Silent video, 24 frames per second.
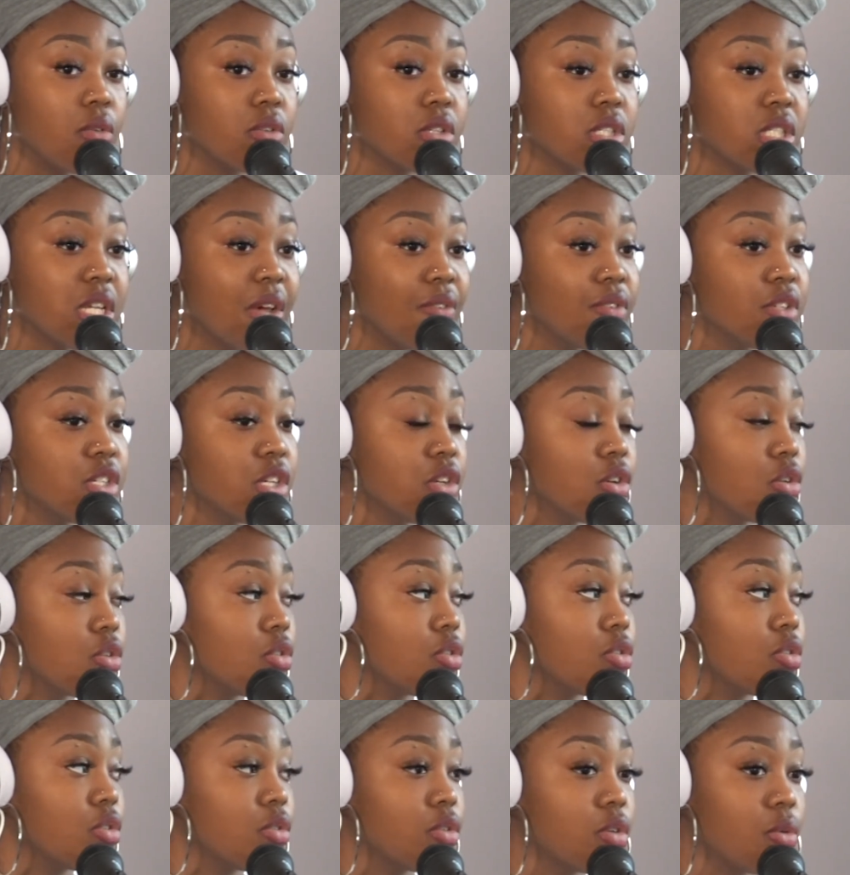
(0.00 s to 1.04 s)

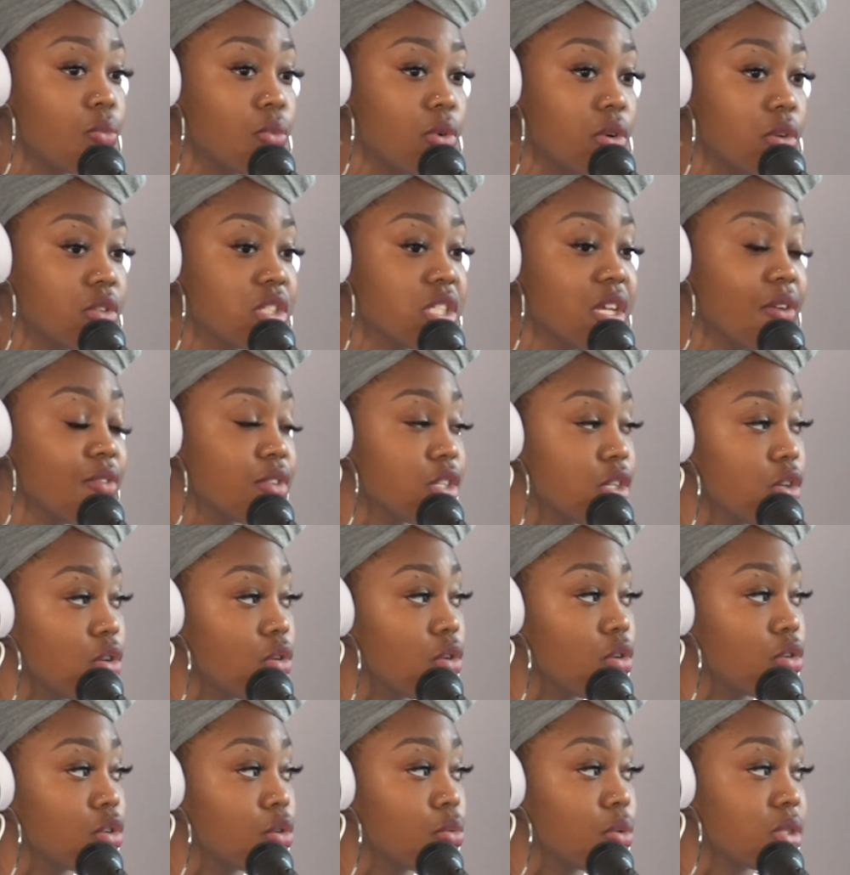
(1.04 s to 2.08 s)

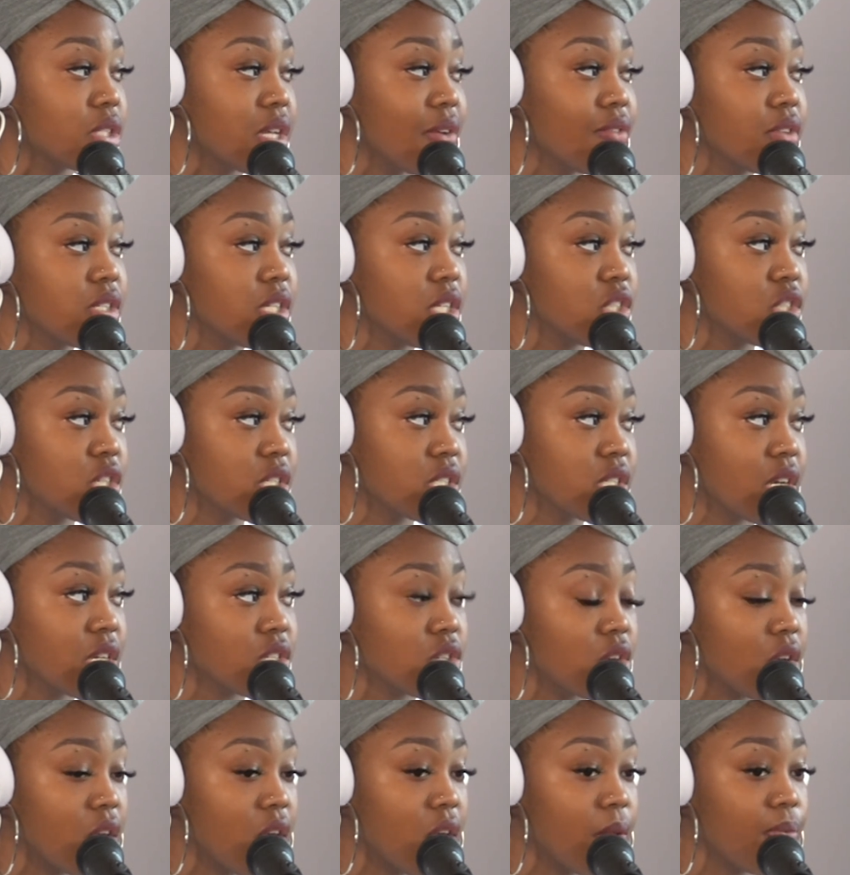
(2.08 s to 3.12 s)
17-year-old who was 17 just
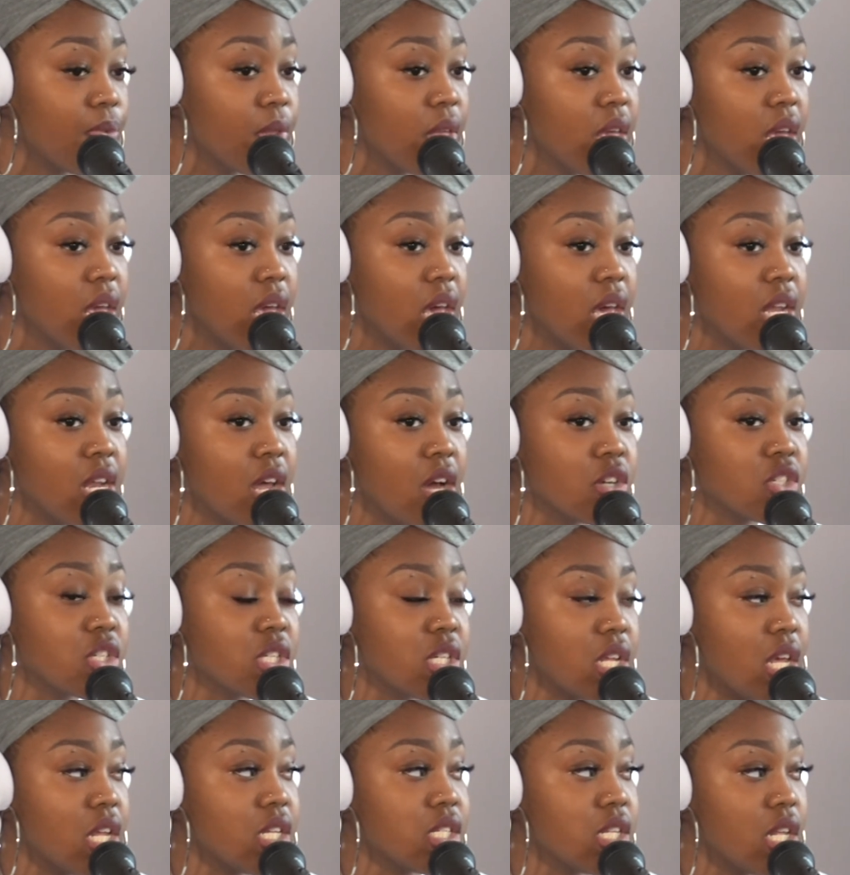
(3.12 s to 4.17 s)
yesterday, and now
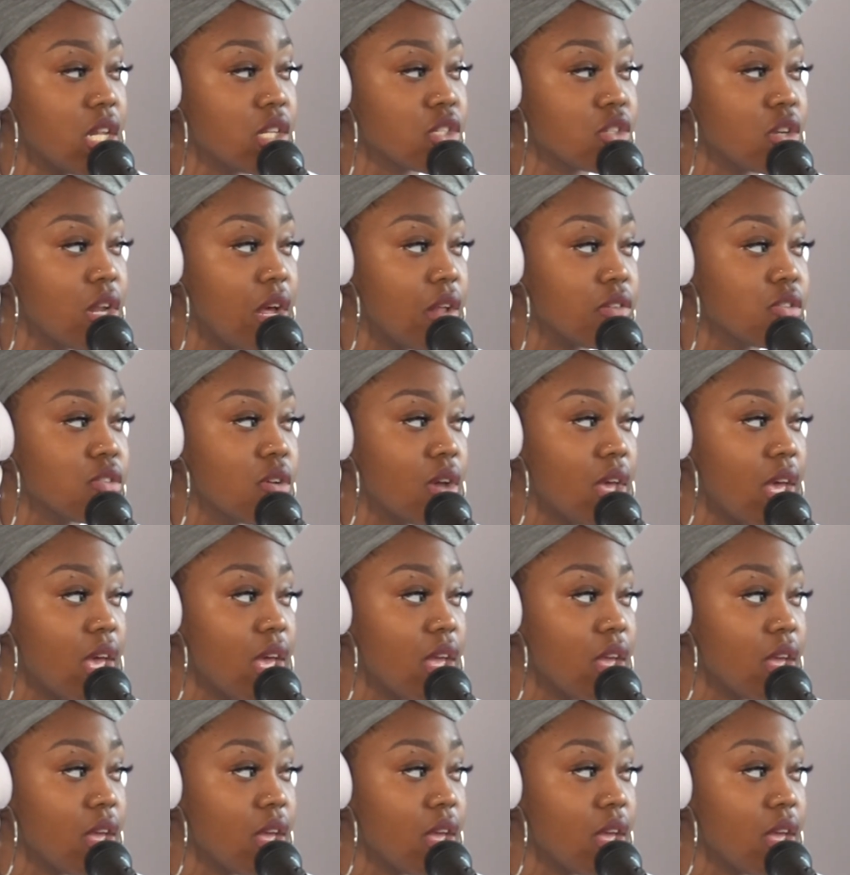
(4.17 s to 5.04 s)
she's 18, so now it's okay.